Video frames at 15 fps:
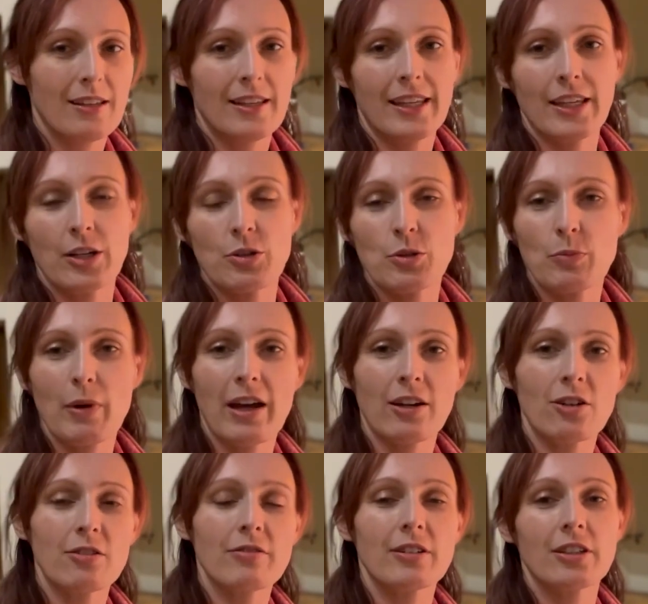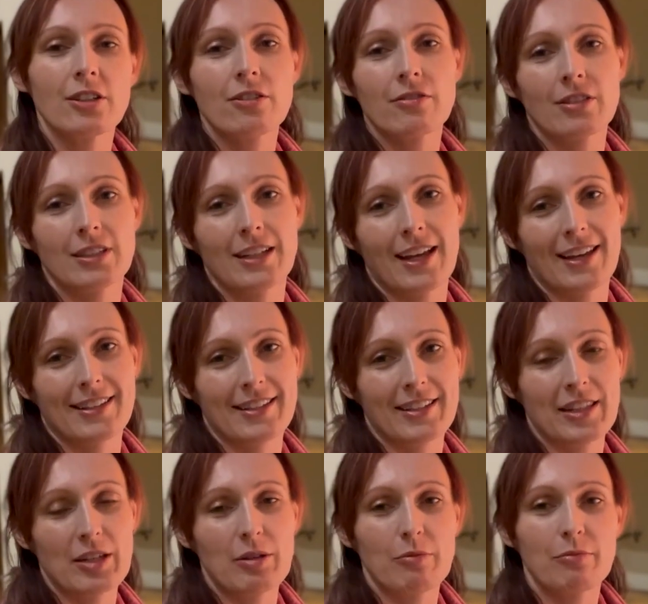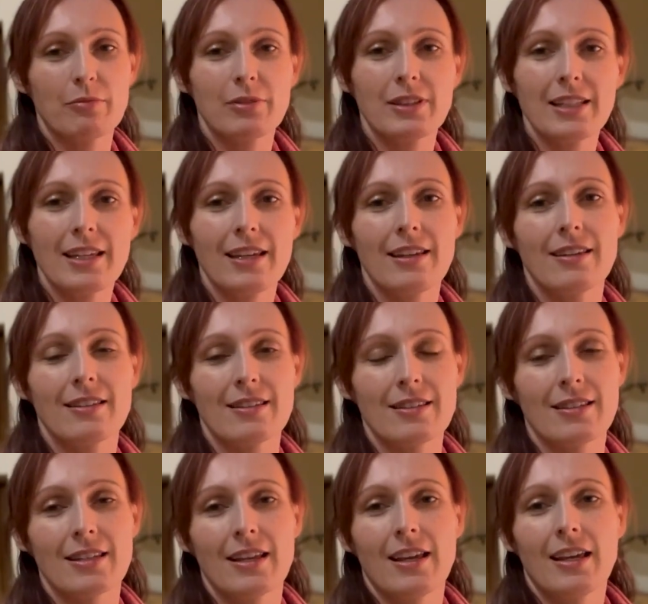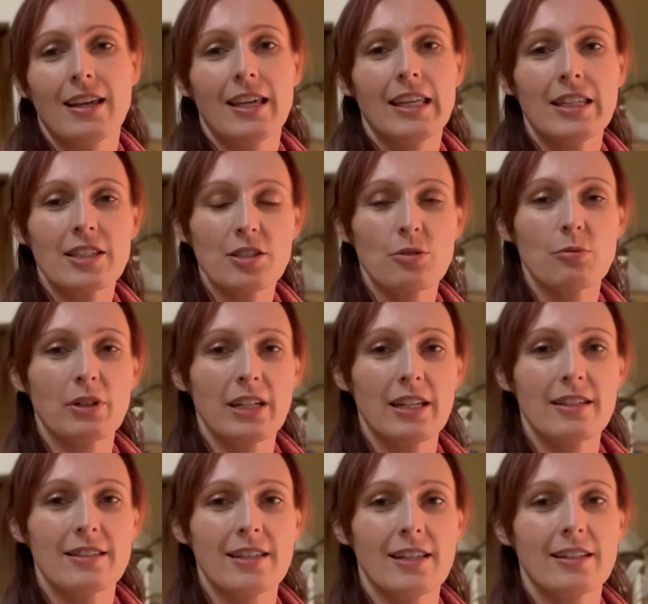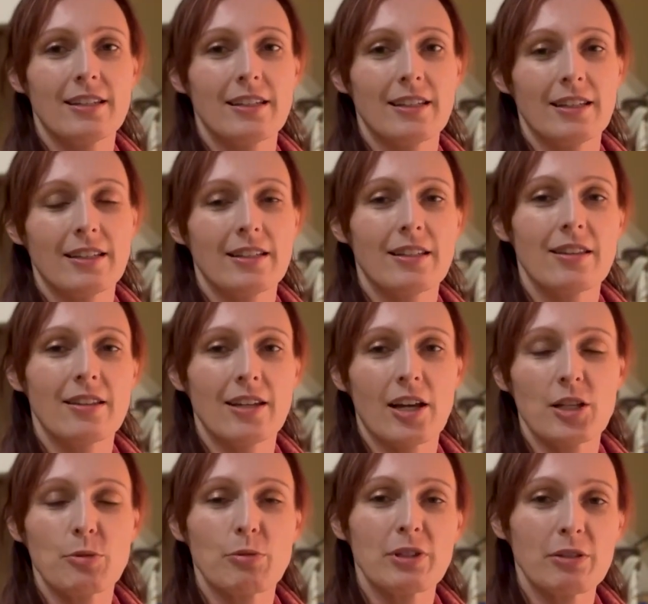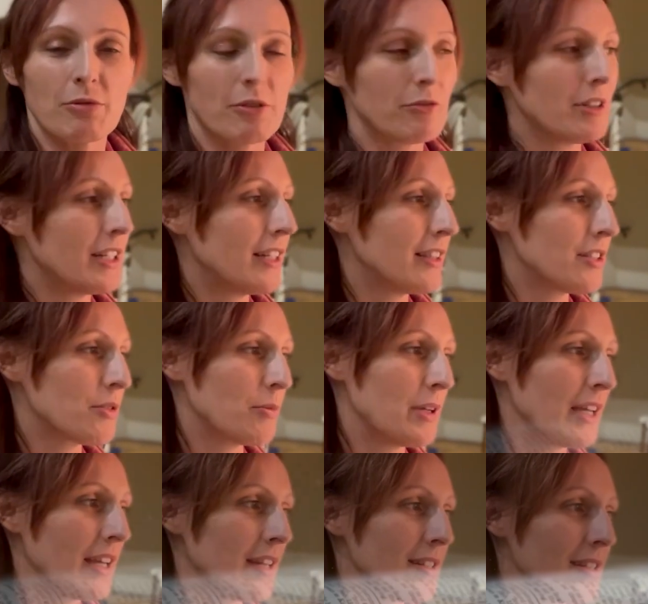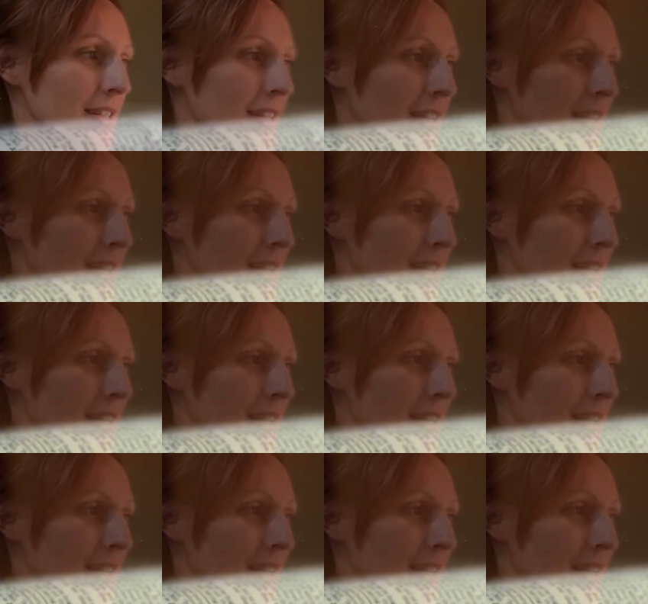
He goes back over and over and asks them, please. This is what he said in the gospel that we're reading this weekend.